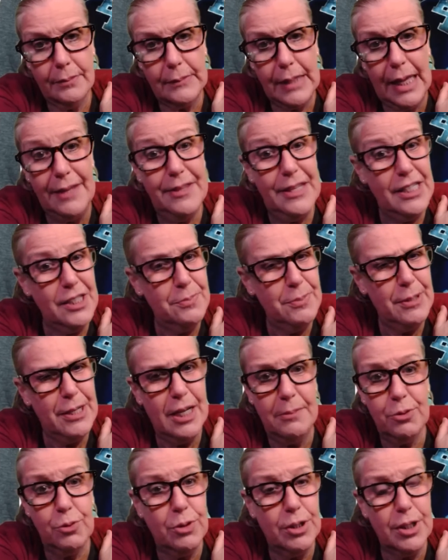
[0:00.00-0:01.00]
And this
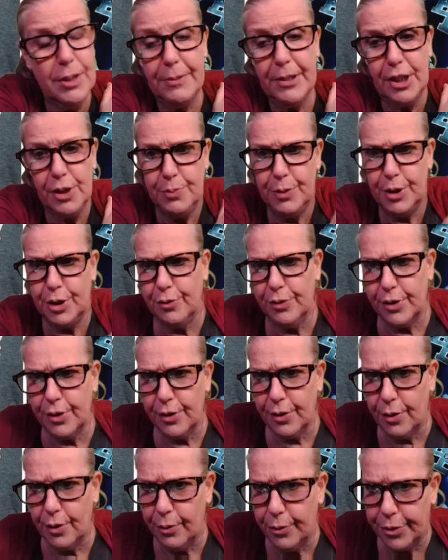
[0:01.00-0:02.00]
becomes one of the biggest mysteries of
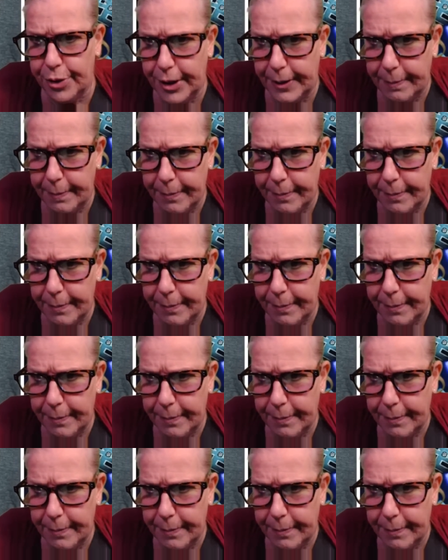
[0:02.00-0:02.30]
the whole thing.